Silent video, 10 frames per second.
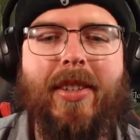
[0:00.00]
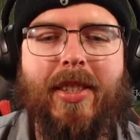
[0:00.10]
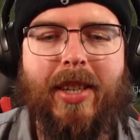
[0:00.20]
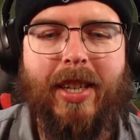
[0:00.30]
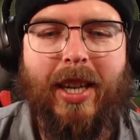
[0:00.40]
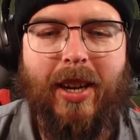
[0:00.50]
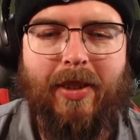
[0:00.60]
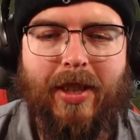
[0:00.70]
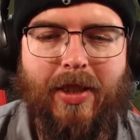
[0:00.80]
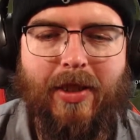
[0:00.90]
So I can't
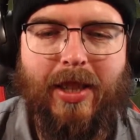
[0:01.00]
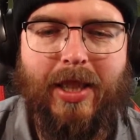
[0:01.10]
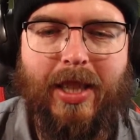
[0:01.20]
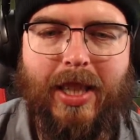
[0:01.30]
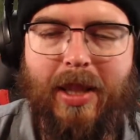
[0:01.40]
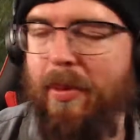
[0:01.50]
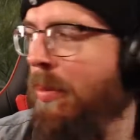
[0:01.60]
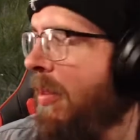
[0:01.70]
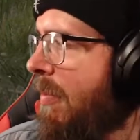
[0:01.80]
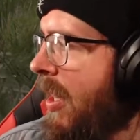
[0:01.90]
really do anything at the
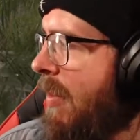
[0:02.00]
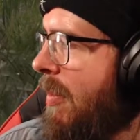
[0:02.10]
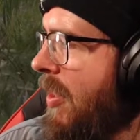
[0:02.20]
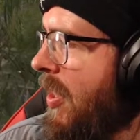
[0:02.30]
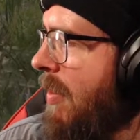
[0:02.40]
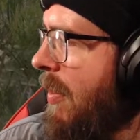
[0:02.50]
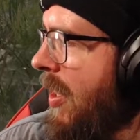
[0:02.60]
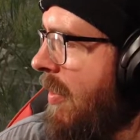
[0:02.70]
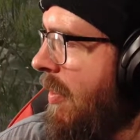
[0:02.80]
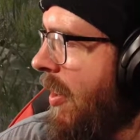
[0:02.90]
moment. My computer's
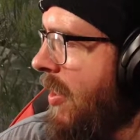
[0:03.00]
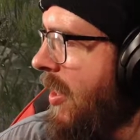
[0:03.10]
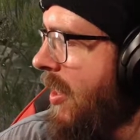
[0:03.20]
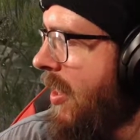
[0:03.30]
completely frozen.